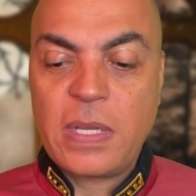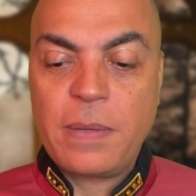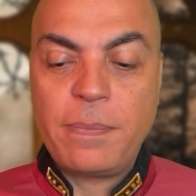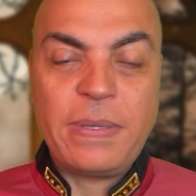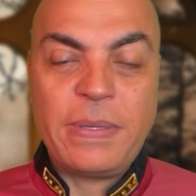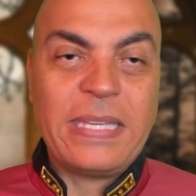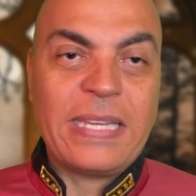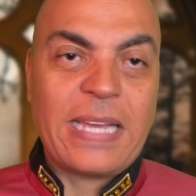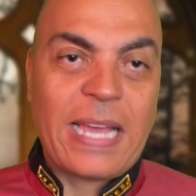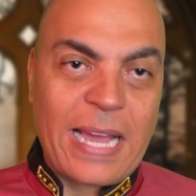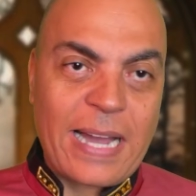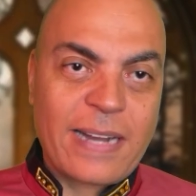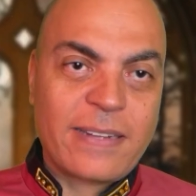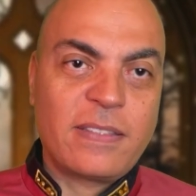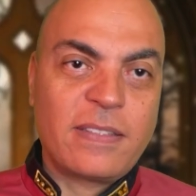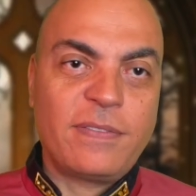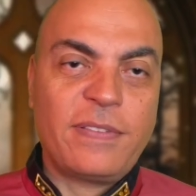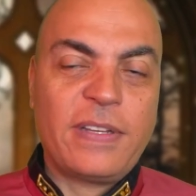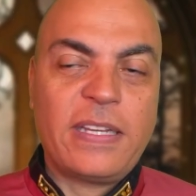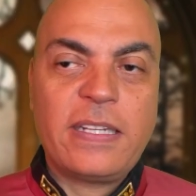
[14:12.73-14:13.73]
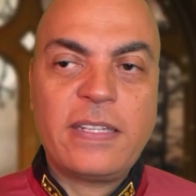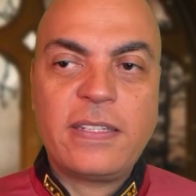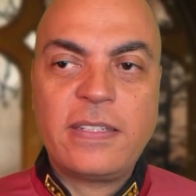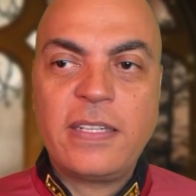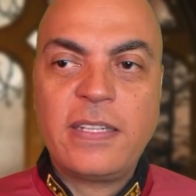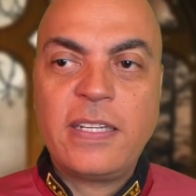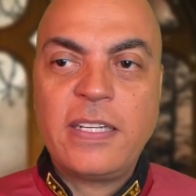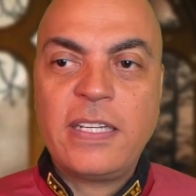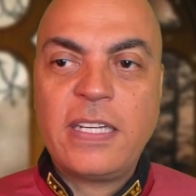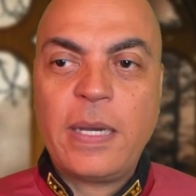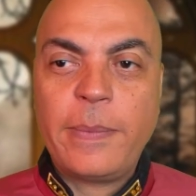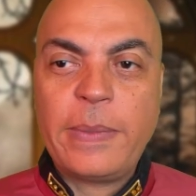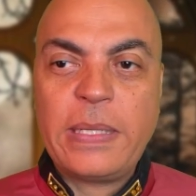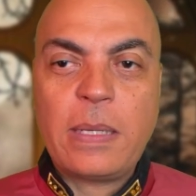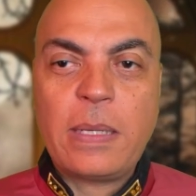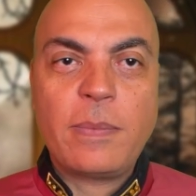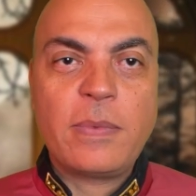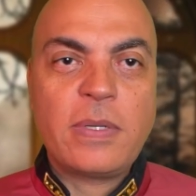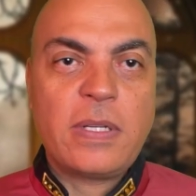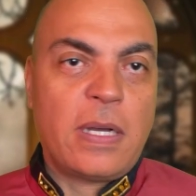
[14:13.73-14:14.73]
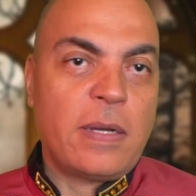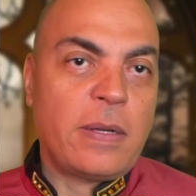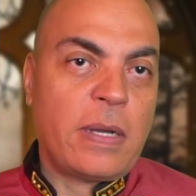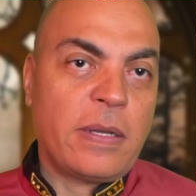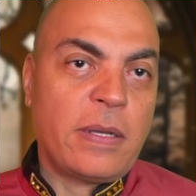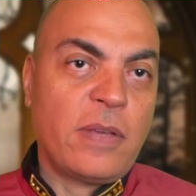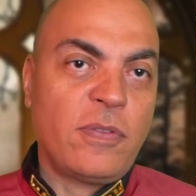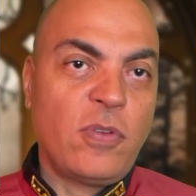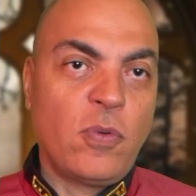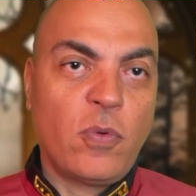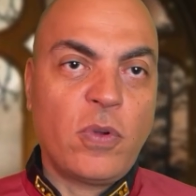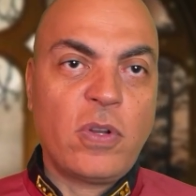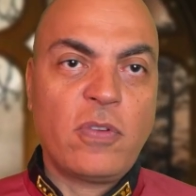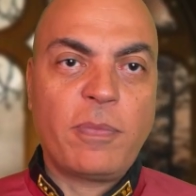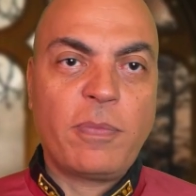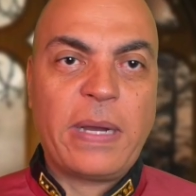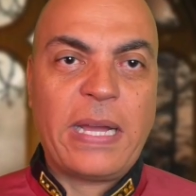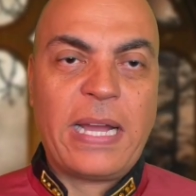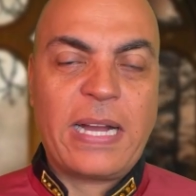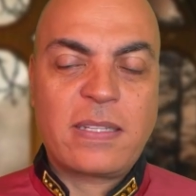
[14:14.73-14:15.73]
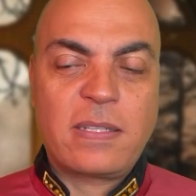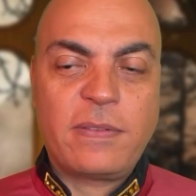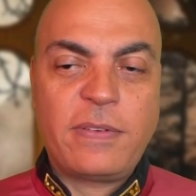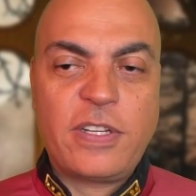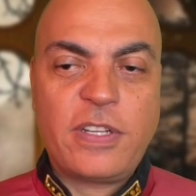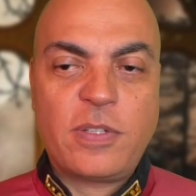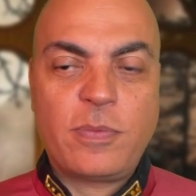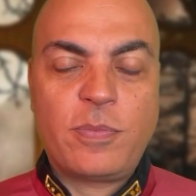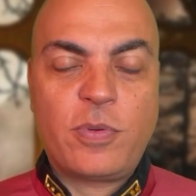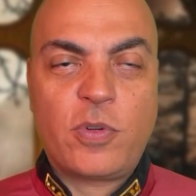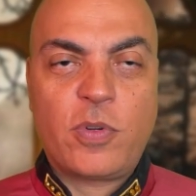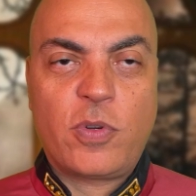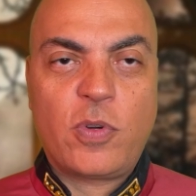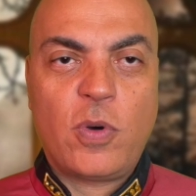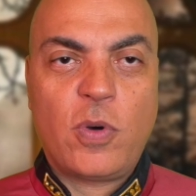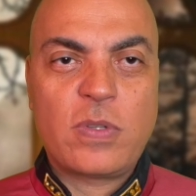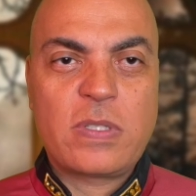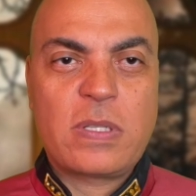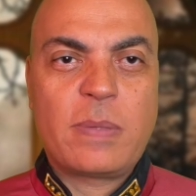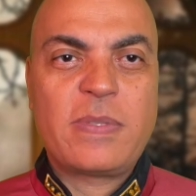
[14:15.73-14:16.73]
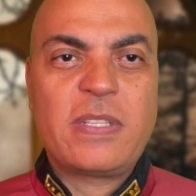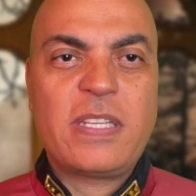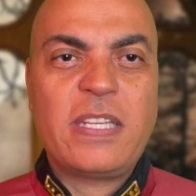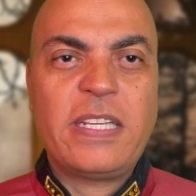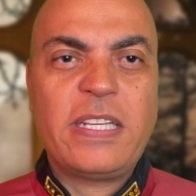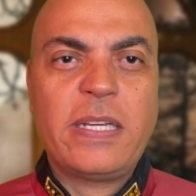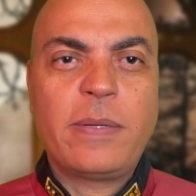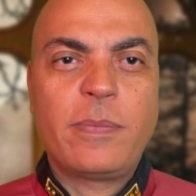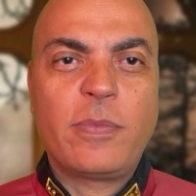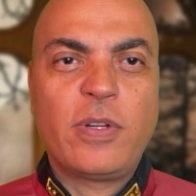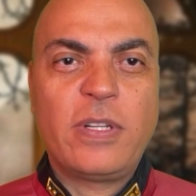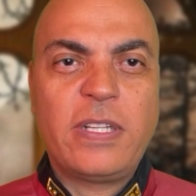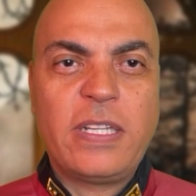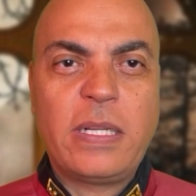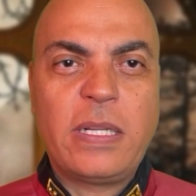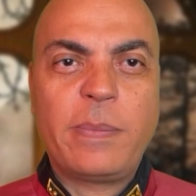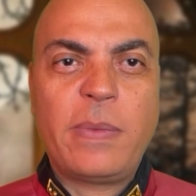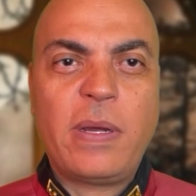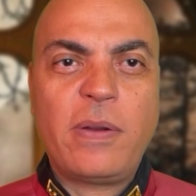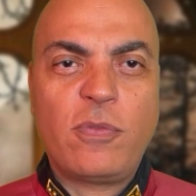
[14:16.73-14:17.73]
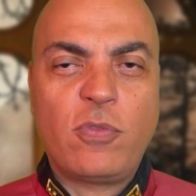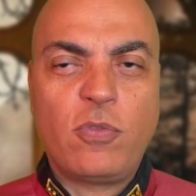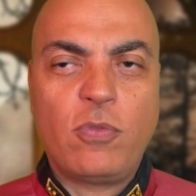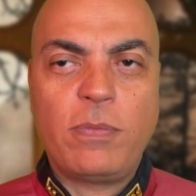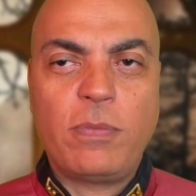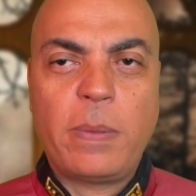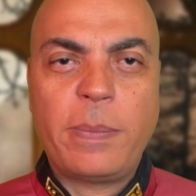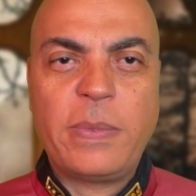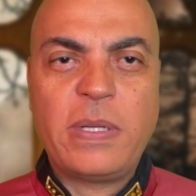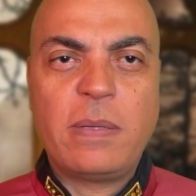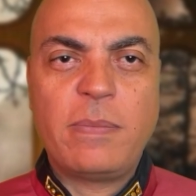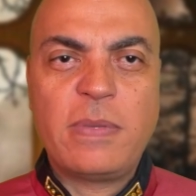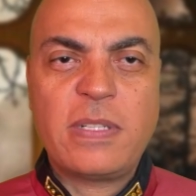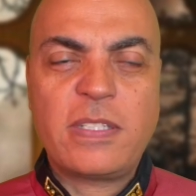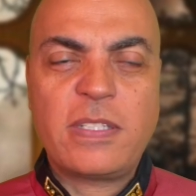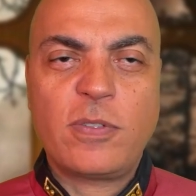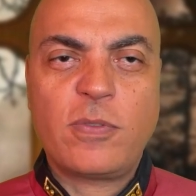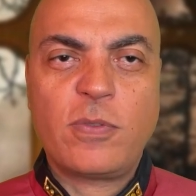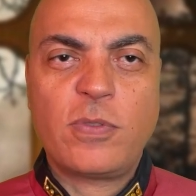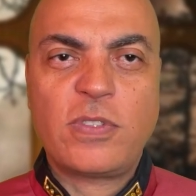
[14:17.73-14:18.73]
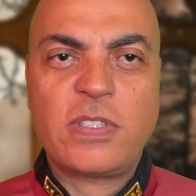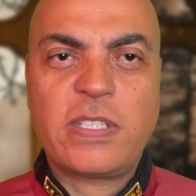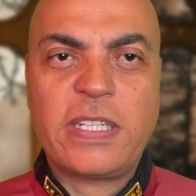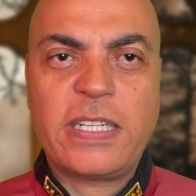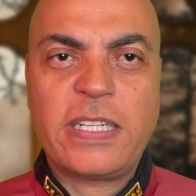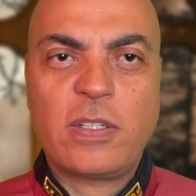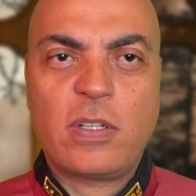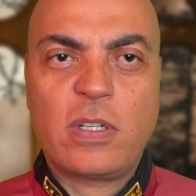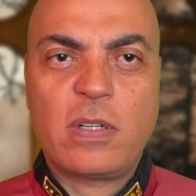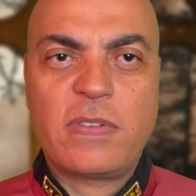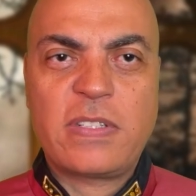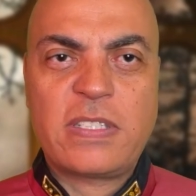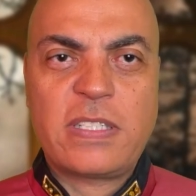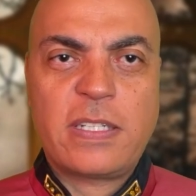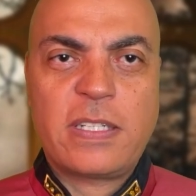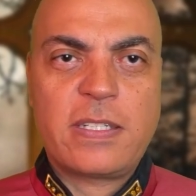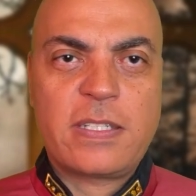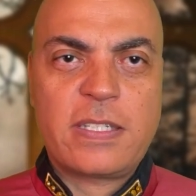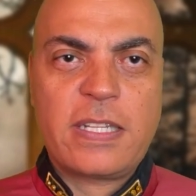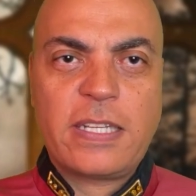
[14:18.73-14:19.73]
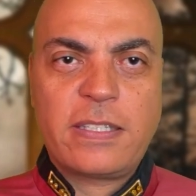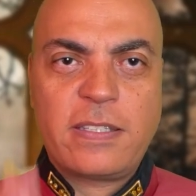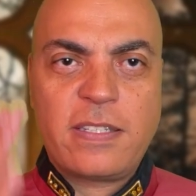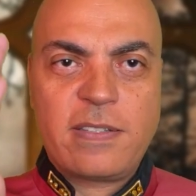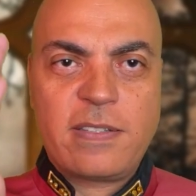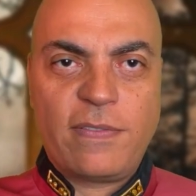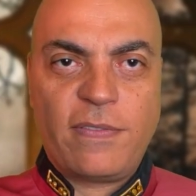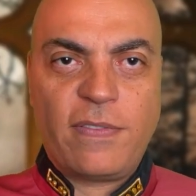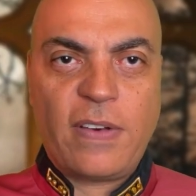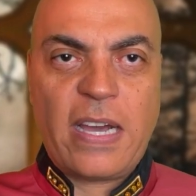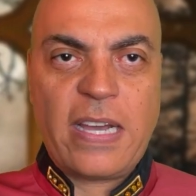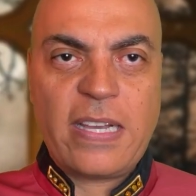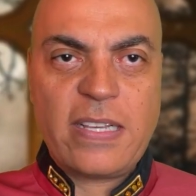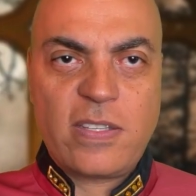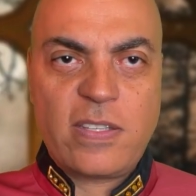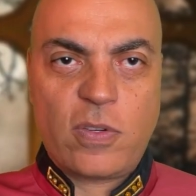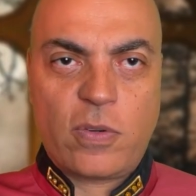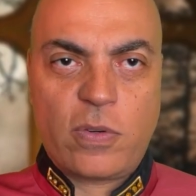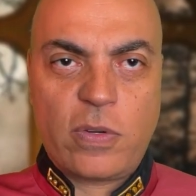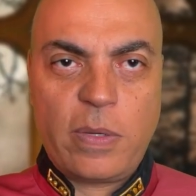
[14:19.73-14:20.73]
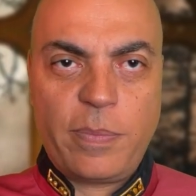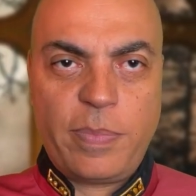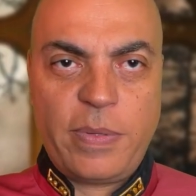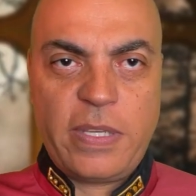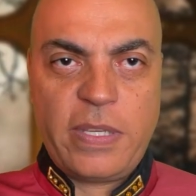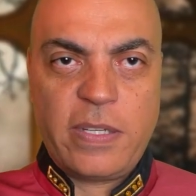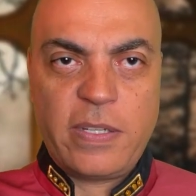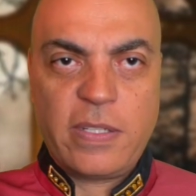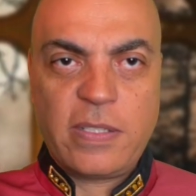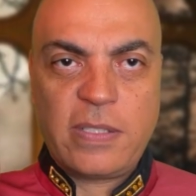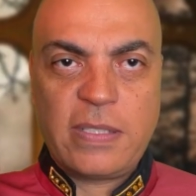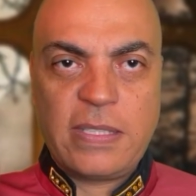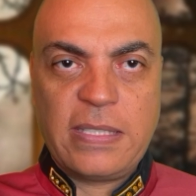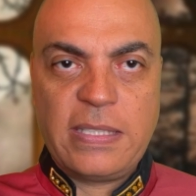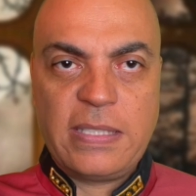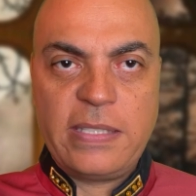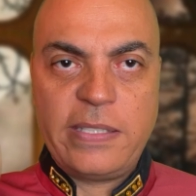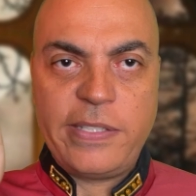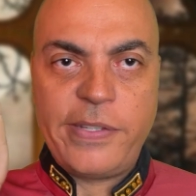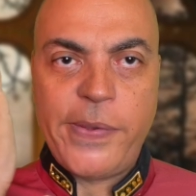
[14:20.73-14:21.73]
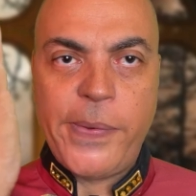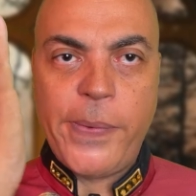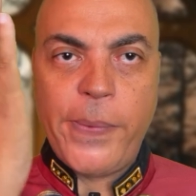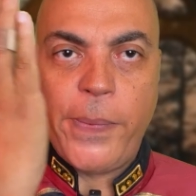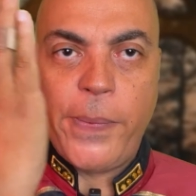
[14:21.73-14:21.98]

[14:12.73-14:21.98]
being activated, I mean, I'll give you one of my activation protocols. I'm sitting in Berlin in my room, I'm in a mystical state, all of a sudden it's like this visor appears in